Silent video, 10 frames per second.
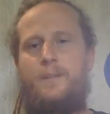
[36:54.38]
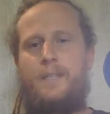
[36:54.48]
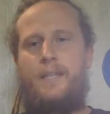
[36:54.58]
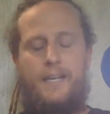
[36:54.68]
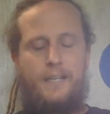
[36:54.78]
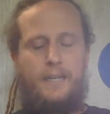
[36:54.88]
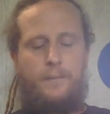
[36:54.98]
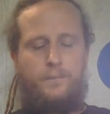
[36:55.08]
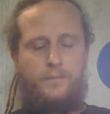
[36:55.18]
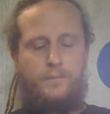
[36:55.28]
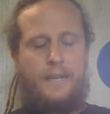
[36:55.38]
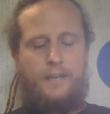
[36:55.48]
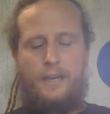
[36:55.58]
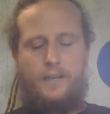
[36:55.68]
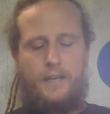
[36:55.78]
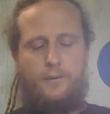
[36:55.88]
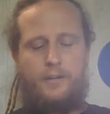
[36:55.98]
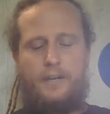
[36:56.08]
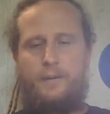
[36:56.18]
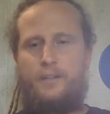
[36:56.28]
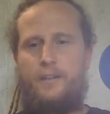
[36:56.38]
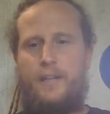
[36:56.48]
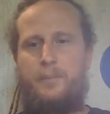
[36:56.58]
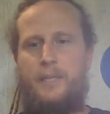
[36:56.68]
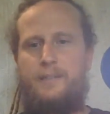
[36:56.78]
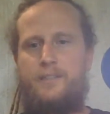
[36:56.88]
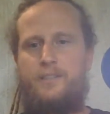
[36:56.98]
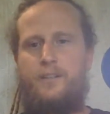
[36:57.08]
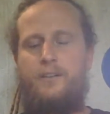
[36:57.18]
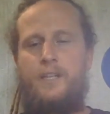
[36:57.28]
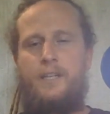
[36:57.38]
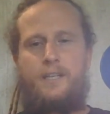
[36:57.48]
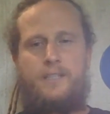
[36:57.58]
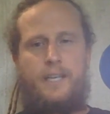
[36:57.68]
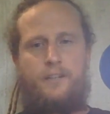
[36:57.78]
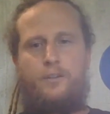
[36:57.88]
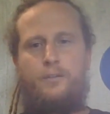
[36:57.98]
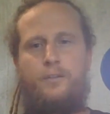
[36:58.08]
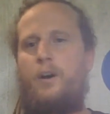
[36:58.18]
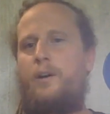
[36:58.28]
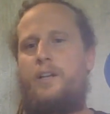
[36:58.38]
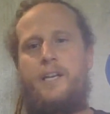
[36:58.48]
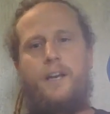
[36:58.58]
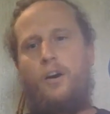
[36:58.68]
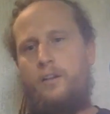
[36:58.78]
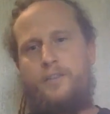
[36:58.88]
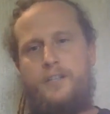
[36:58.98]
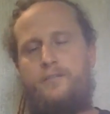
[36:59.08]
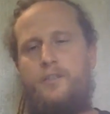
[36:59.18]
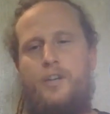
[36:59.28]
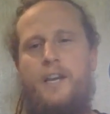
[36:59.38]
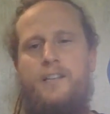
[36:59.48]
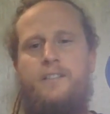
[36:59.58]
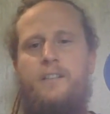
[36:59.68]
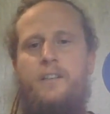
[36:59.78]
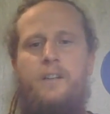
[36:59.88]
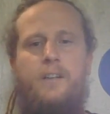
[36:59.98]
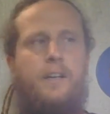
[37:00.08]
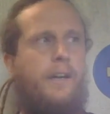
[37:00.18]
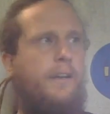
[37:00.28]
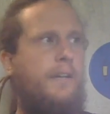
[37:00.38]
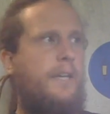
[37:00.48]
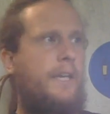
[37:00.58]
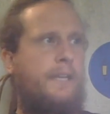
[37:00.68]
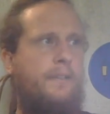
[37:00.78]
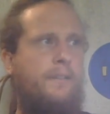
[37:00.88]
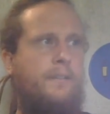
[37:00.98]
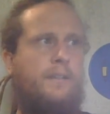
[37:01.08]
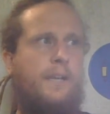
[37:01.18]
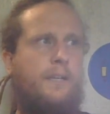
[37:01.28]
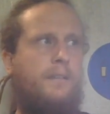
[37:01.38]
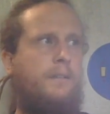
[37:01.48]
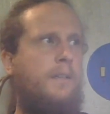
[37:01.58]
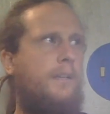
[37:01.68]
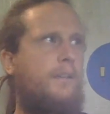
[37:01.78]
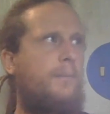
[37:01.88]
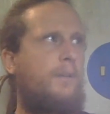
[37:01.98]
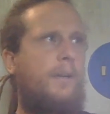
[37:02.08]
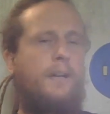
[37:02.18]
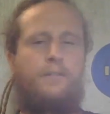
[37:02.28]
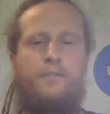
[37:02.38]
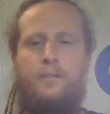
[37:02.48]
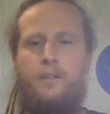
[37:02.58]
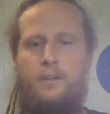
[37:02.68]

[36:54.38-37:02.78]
I would recommend go to that playlist, you know, because then you know all of it is Vue.js. And that could be quite helpful.